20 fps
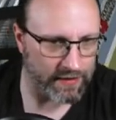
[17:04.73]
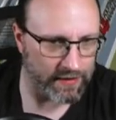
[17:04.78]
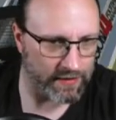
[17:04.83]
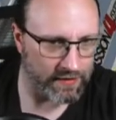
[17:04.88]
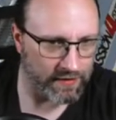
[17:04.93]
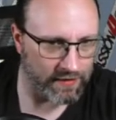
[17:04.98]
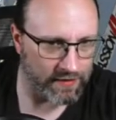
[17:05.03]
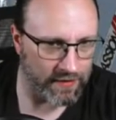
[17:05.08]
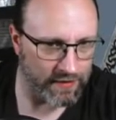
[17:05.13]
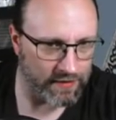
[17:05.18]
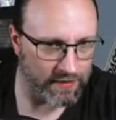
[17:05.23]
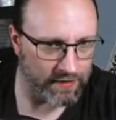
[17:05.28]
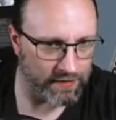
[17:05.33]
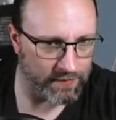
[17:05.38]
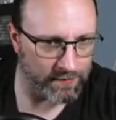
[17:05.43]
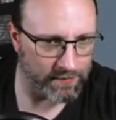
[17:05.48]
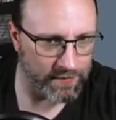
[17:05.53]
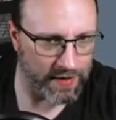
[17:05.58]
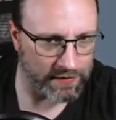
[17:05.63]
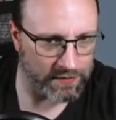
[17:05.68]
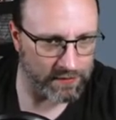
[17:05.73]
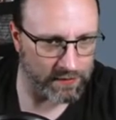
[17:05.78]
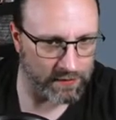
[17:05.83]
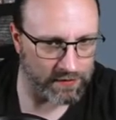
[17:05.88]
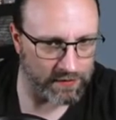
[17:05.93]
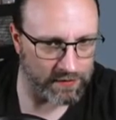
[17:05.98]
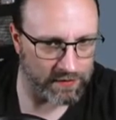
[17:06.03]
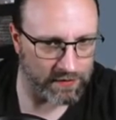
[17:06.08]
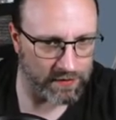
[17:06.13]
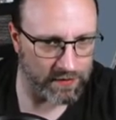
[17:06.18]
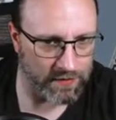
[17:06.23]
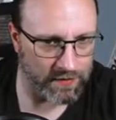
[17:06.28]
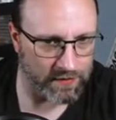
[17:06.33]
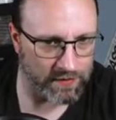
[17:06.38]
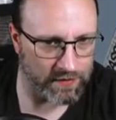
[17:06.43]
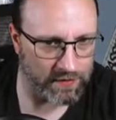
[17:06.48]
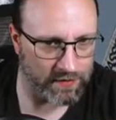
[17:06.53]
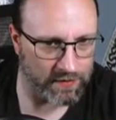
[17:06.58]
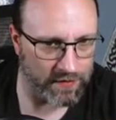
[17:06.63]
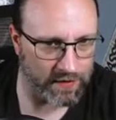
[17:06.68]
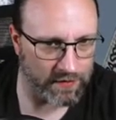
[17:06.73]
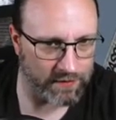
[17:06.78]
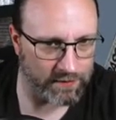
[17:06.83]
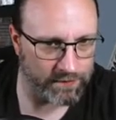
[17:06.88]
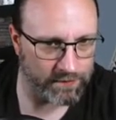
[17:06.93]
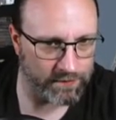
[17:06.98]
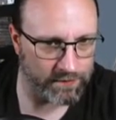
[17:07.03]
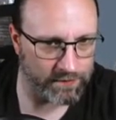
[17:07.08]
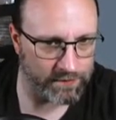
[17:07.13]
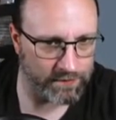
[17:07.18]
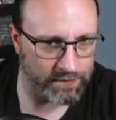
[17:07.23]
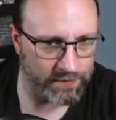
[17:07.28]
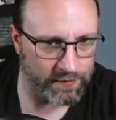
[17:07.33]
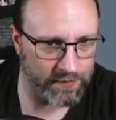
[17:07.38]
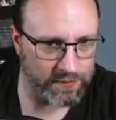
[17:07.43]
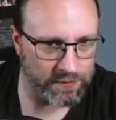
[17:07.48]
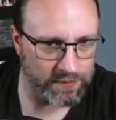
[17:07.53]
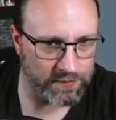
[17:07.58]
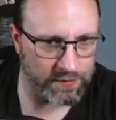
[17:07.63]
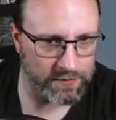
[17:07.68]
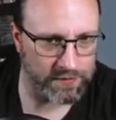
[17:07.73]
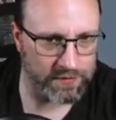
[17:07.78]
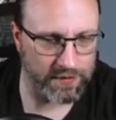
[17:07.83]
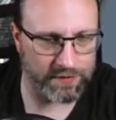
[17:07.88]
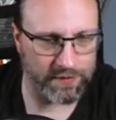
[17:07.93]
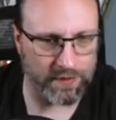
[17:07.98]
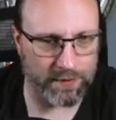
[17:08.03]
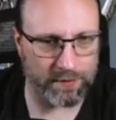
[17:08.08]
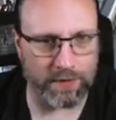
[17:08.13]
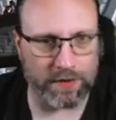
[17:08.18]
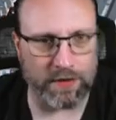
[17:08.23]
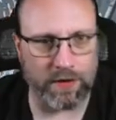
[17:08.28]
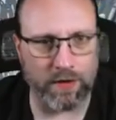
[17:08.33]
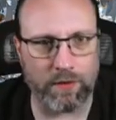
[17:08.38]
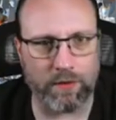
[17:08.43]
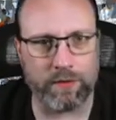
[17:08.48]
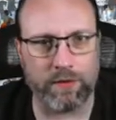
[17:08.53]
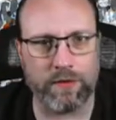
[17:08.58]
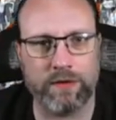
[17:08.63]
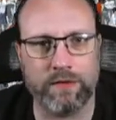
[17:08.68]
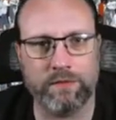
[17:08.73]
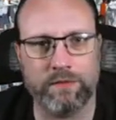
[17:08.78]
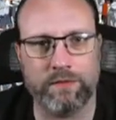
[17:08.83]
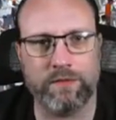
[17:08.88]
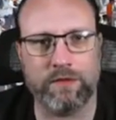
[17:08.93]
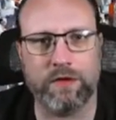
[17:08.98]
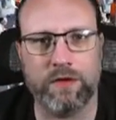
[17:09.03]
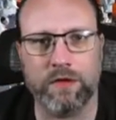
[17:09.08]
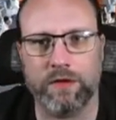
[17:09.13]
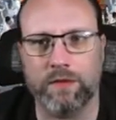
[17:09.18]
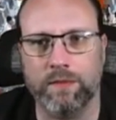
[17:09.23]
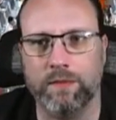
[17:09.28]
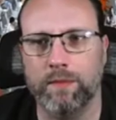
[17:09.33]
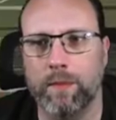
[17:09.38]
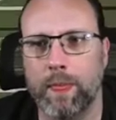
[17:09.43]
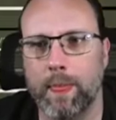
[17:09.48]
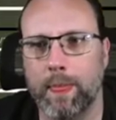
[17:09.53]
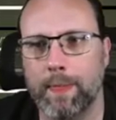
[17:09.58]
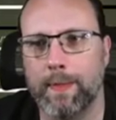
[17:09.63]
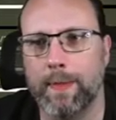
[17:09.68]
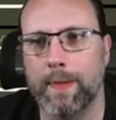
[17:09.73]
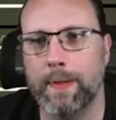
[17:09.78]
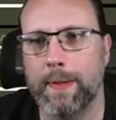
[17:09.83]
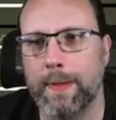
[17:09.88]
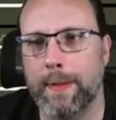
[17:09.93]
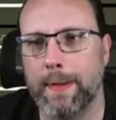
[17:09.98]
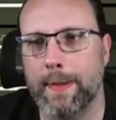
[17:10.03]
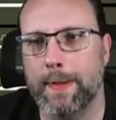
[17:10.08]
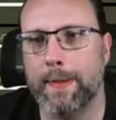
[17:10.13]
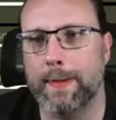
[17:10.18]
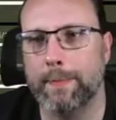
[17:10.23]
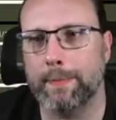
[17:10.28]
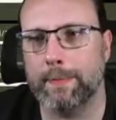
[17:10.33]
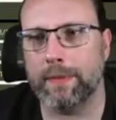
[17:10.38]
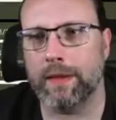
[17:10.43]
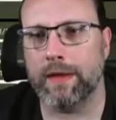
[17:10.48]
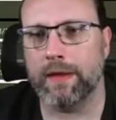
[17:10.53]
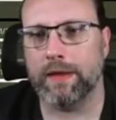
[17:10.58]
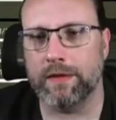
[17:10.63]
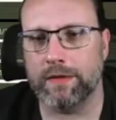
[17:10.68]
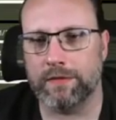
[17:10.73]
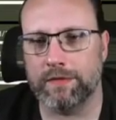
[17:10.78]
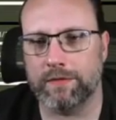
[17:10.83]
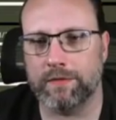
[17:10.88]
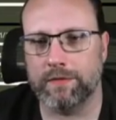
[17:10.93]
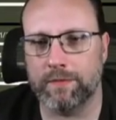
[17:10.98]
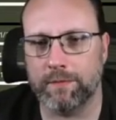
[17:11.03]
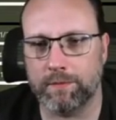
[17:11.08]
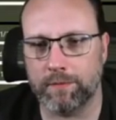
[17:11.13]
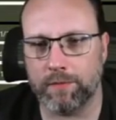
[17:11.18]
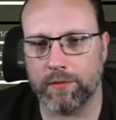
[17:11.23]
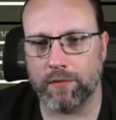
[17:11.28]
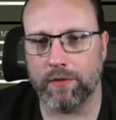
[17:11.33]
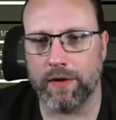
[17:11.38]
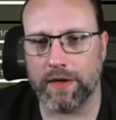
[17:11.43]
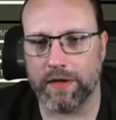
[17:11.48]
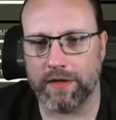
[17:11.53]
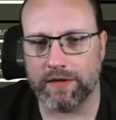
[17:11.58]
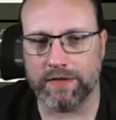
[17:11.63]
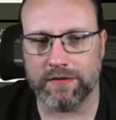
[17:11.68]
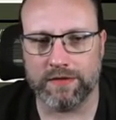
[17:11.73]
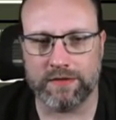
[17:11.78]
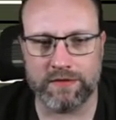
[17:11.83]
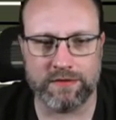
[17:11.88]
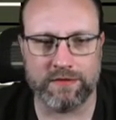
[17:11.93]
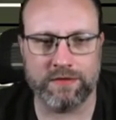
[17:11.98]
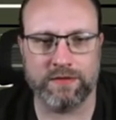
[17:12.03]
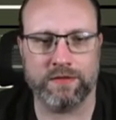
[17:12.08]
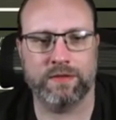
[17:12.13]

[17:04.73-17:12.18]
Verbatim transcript: I thought Magno was a little off, or Sargent was offside, but no. Good. Okay, let's praise.